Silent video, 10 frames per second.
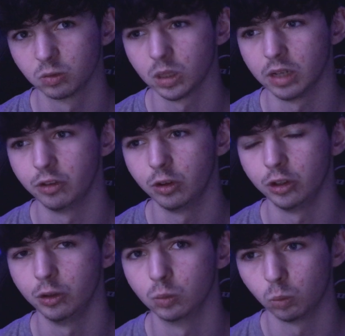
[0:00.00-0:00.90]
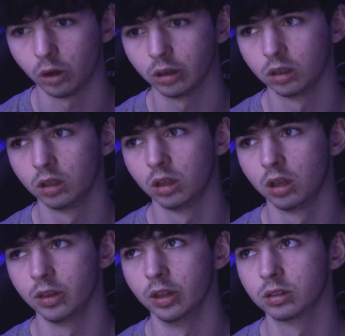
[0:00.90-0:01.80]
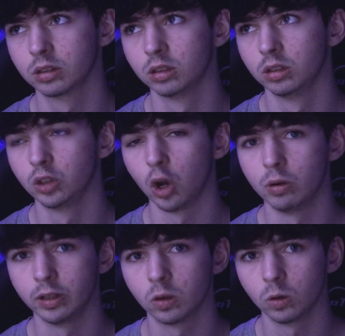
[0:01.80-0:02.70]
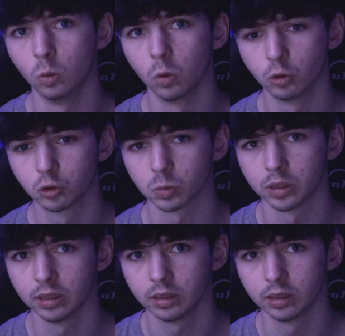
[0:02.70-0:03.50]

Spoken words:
if you can use one that's not only got all those three